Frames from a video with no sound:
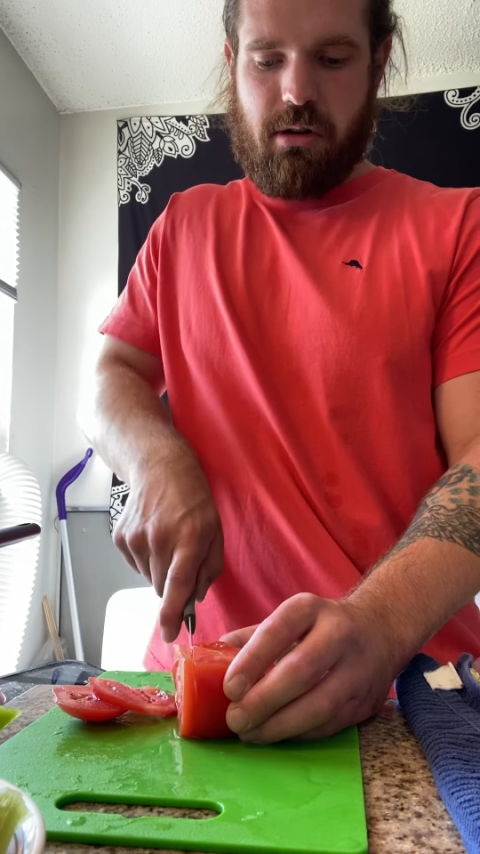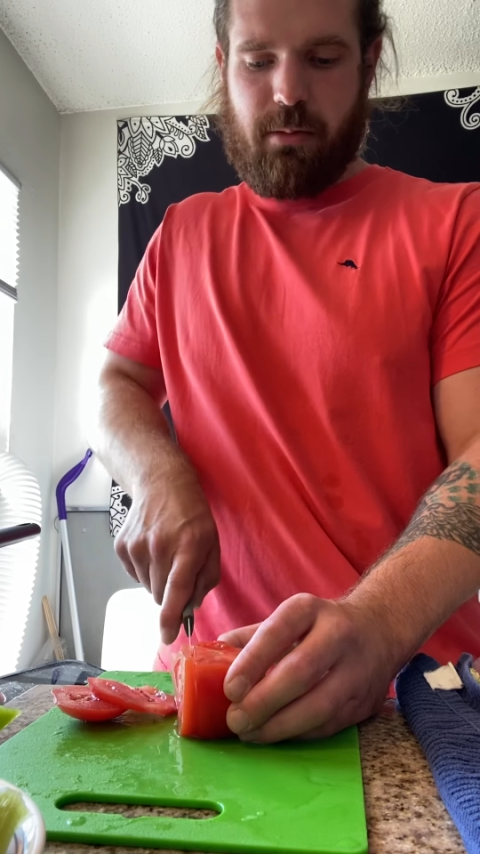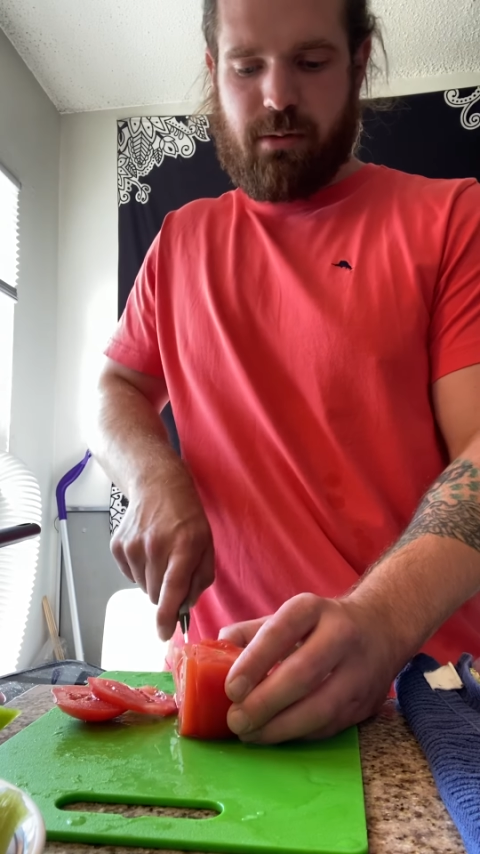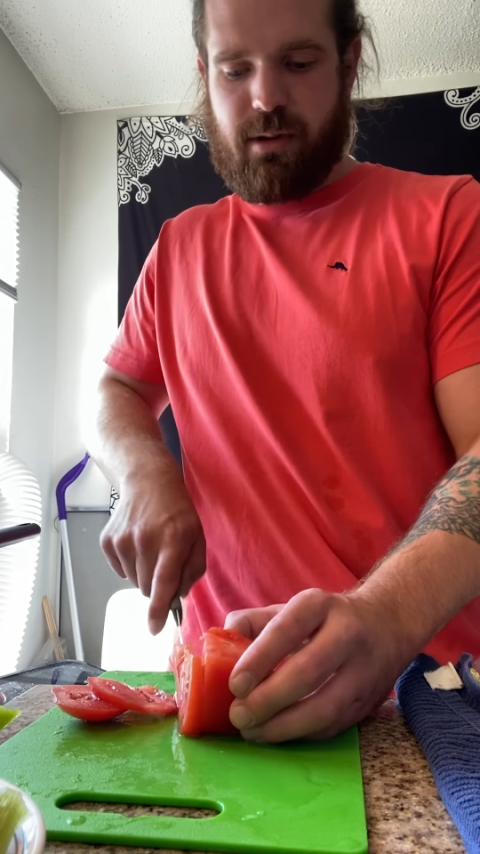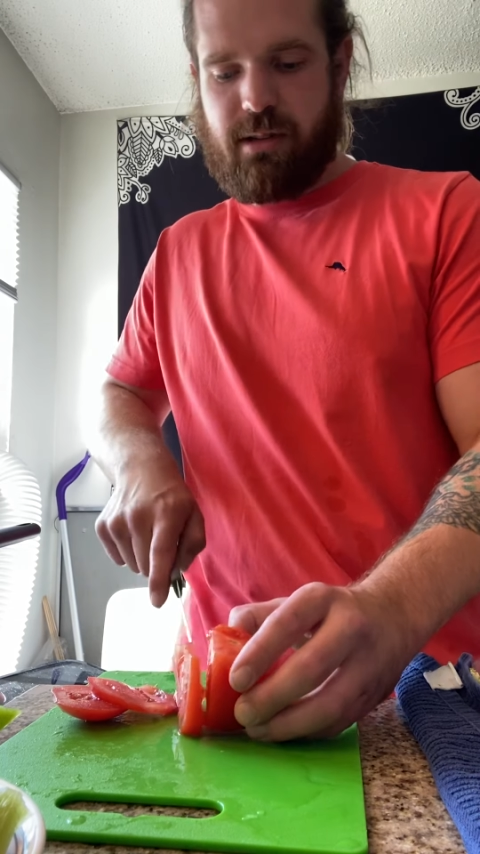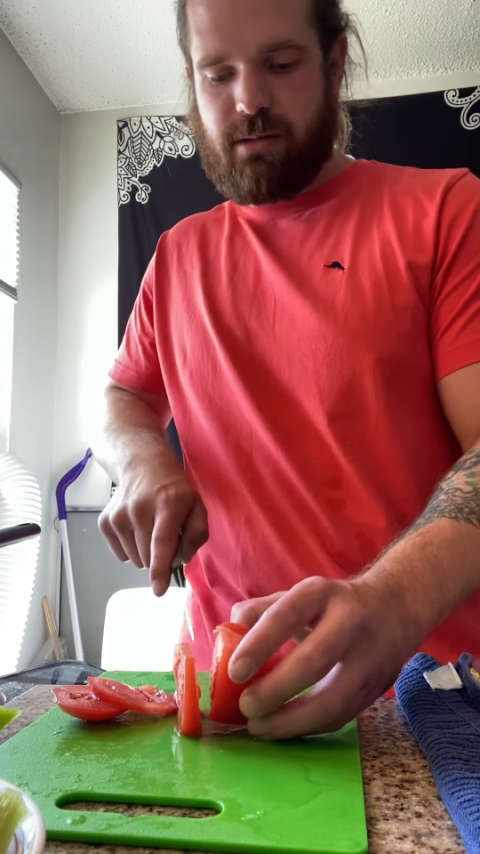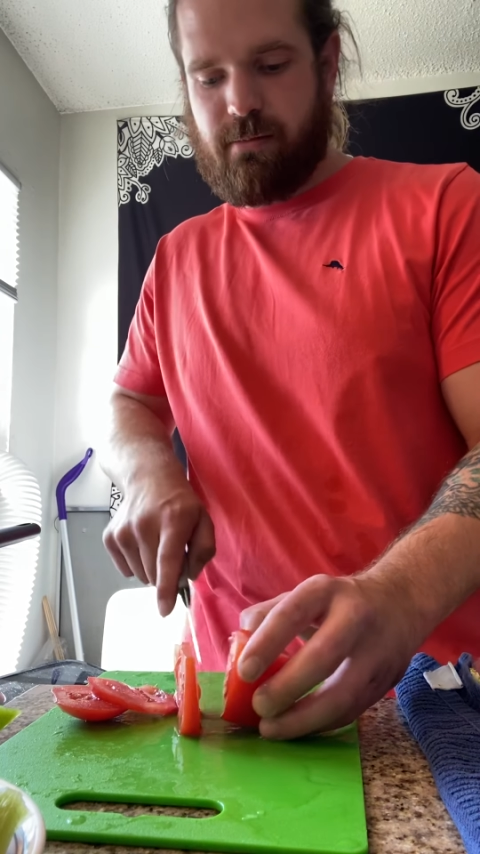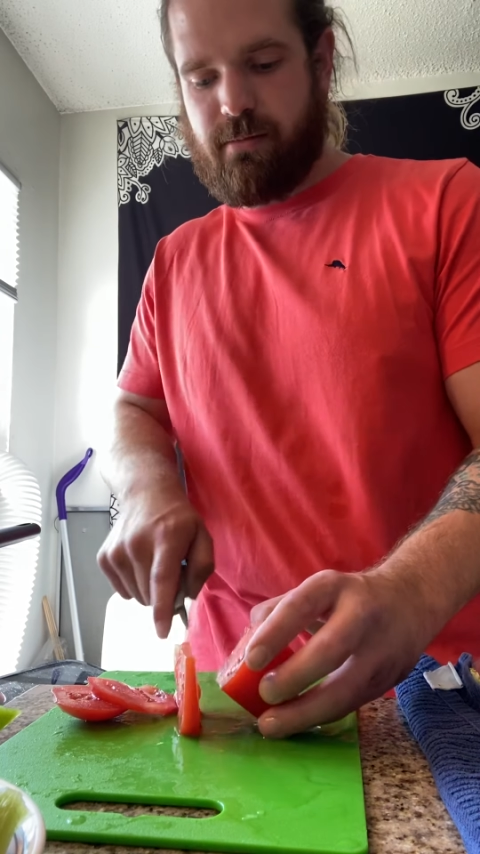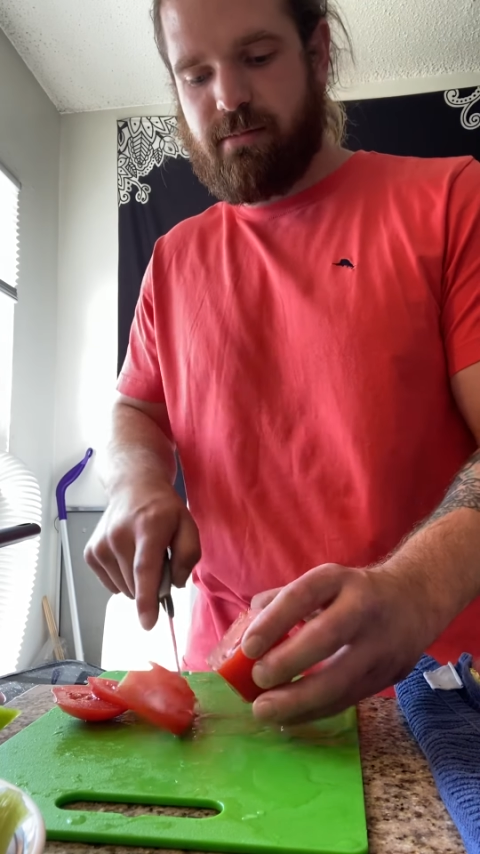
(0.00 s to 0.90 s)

I'm gonna make some